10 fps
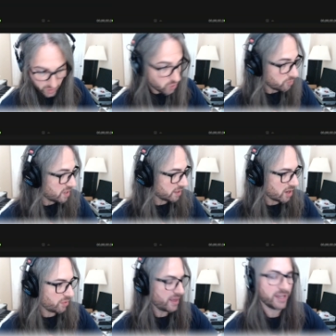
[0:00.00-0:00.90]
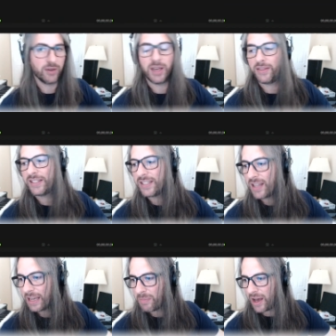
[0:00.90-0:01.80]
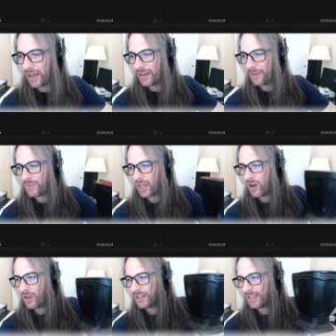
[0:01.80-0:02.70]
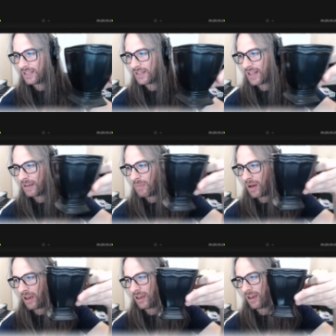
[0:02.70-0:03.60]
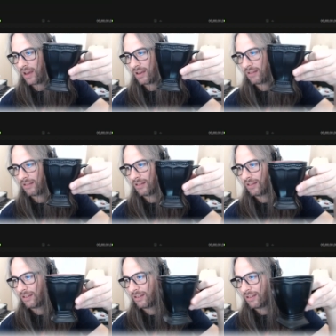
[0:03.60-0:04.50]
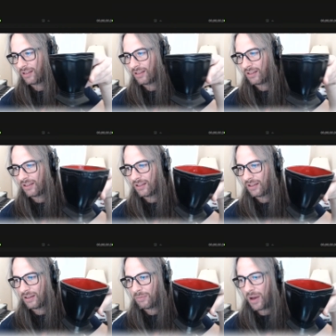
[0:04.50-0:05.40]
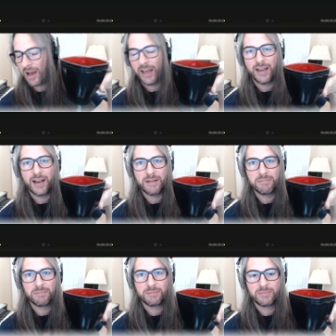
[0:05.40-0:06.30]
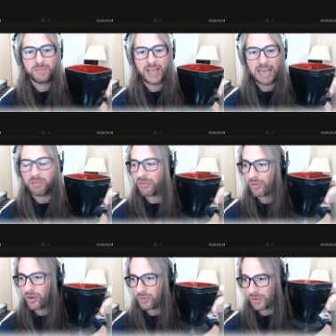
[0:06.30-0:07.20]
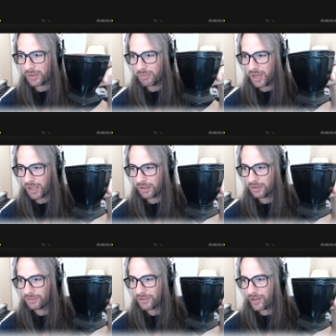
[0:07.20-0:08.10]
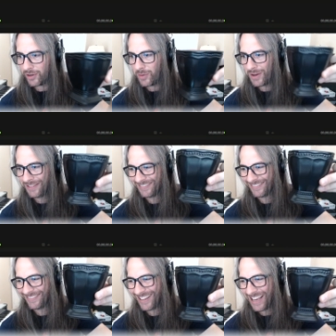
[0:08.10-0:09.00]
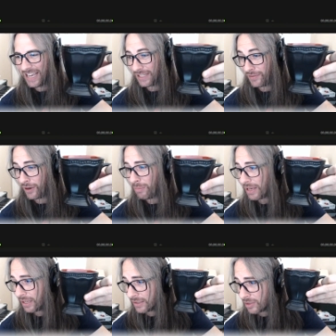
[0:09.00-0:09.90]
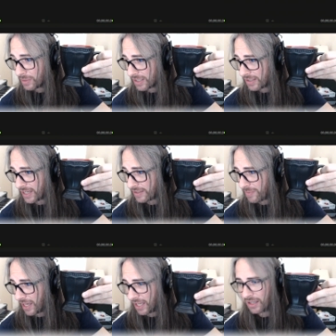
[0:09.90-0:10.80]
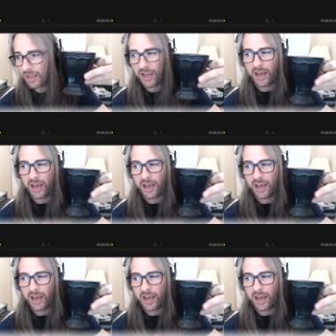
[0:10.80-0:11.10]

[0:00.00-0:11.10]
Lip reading: cool mug. Oh, thank you. Yeah, this is like my, I call this is like my, Game of Thrones mug. I don't know. It's very big. It's almost the size of my head.